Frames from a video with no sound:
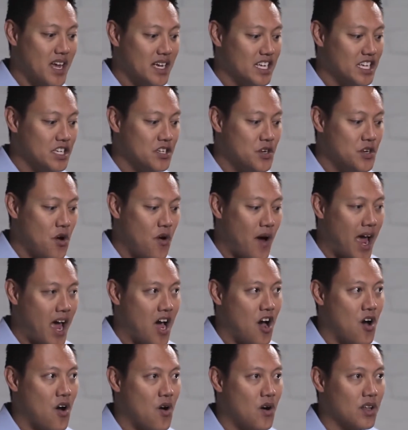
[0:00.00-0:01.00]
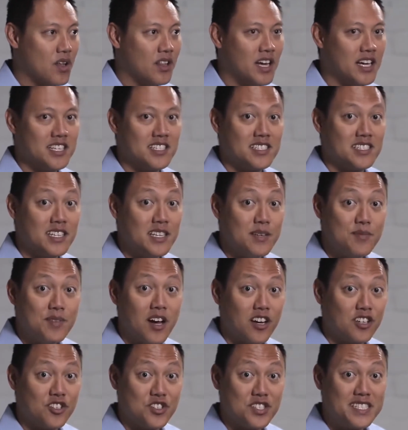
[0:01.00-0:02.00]
You know how a lot of sleep
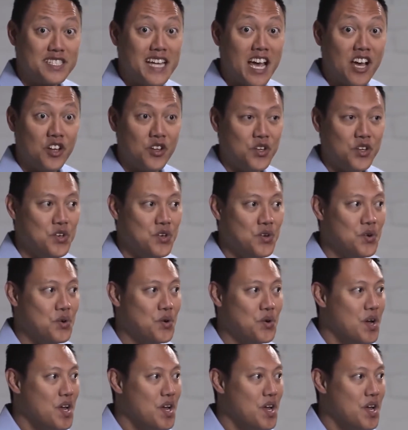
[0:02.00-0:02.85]
doctors tell you